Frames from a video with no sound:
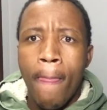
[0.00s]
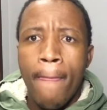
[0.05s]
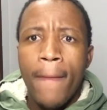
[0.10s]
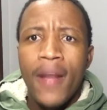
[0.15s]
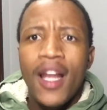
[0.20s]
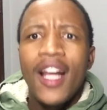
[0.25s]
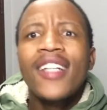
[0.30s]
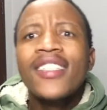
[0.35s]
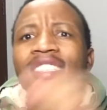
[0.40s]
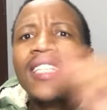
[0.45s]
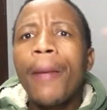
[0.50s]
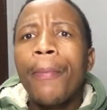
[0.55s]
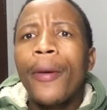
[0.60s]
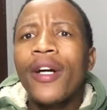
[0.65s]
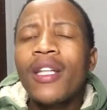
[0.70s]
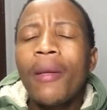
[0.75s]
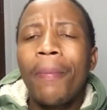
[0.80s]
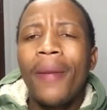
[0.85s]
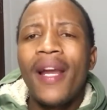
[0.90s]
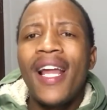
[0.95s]
Let's support
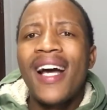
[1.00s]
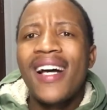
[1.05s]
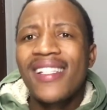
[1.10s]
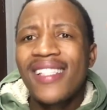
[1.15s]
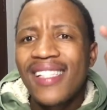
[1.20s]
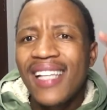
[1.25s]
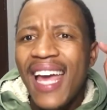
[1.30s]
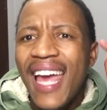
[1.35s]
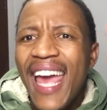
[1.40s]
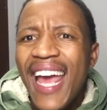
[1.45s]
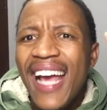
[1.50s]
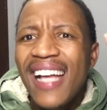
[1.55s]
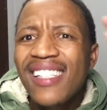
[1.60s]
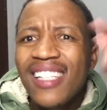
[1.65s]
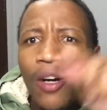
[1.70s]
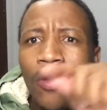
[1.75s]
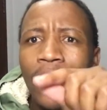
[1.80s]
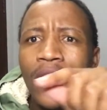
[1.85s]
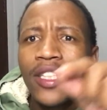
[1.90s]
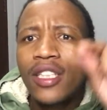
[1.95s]
the players as a
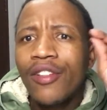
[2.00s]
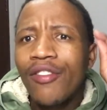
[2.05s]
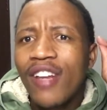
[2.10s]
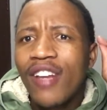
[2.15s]
collective.